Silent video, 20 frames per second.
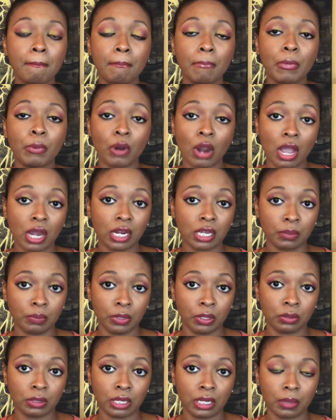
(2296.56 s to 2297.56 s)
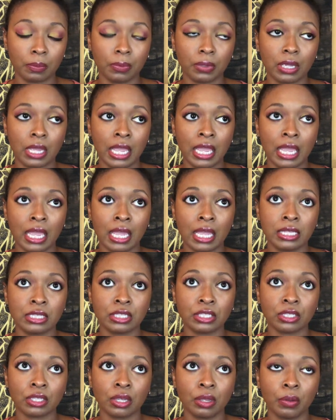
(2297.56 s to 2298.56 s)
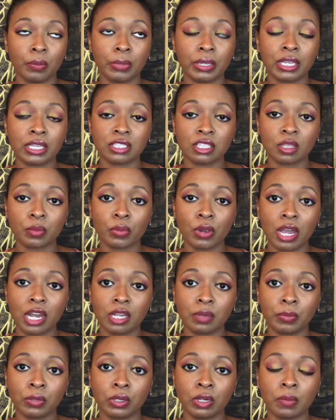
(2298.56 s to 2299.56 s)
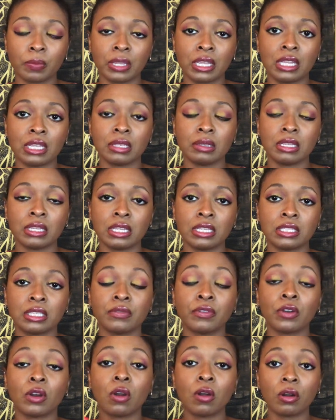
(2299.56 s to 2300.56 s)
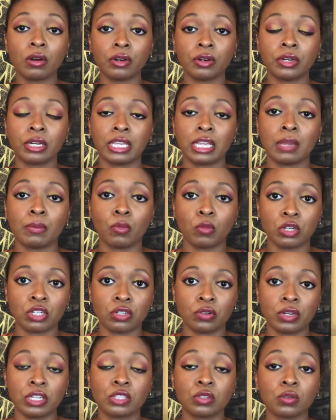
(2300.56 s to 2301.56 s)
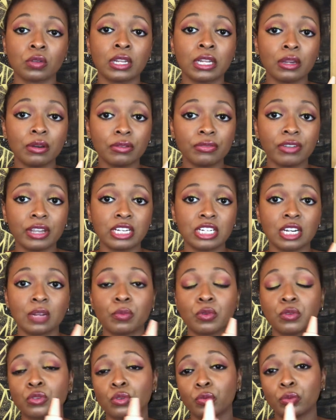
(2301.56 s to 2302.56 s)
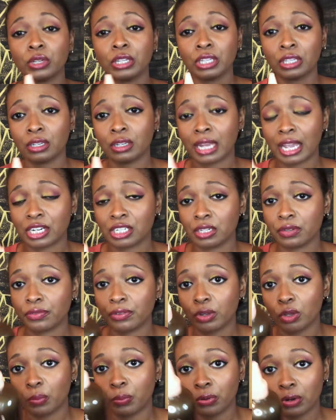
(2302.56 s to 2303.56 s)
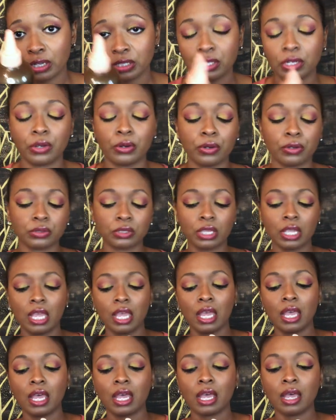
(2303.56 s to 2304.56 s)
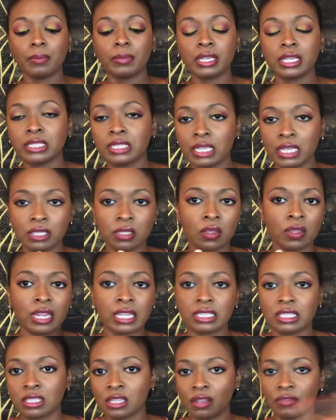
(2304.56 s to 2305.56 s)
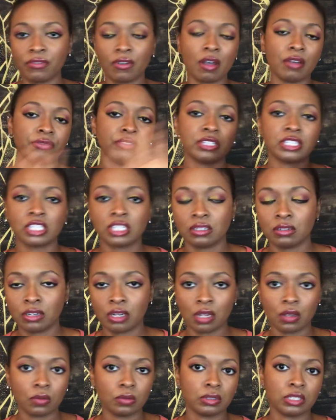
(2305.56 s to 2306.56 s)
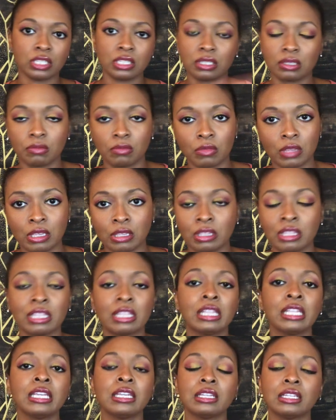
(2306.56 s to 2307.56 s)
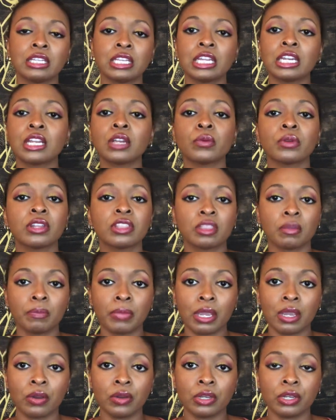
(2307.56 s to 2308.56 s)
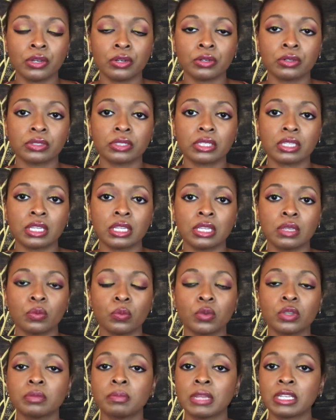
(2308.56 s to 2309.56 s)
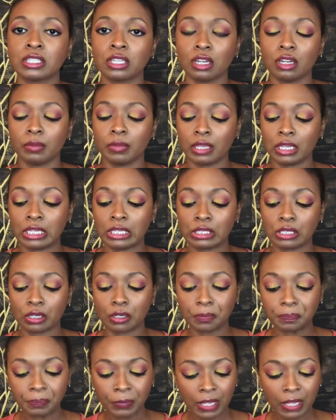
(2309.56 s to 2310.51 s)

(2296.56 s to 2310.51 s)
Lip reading: product buildup, and so because of the product buildup, it is even harder to get moisture in. So clarifying shampoos are really good actually for low porosity girls, because it gets all that stuff off. It's, you know, just getting rid of the barriers, what makes it a little bit easier.